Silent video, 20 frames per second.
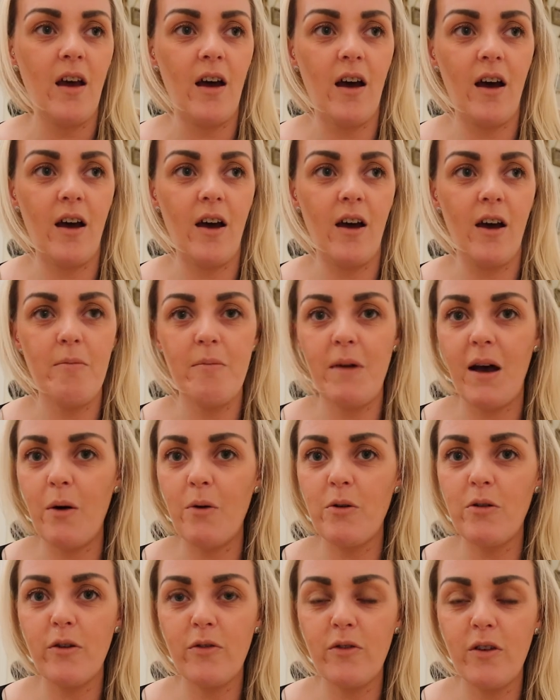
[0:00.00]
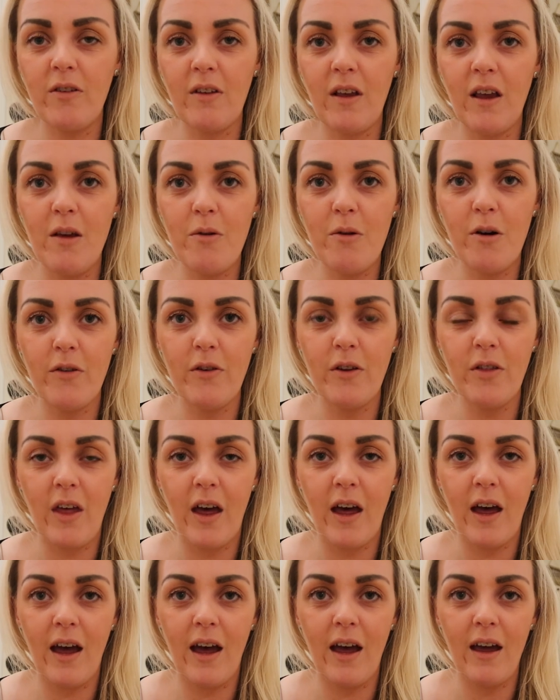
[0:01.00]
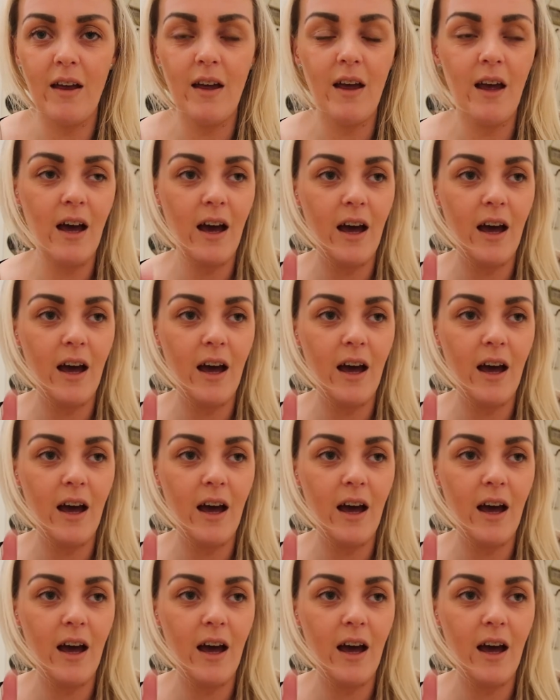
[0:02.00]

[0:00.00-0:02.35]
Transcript: I would love to see you over there.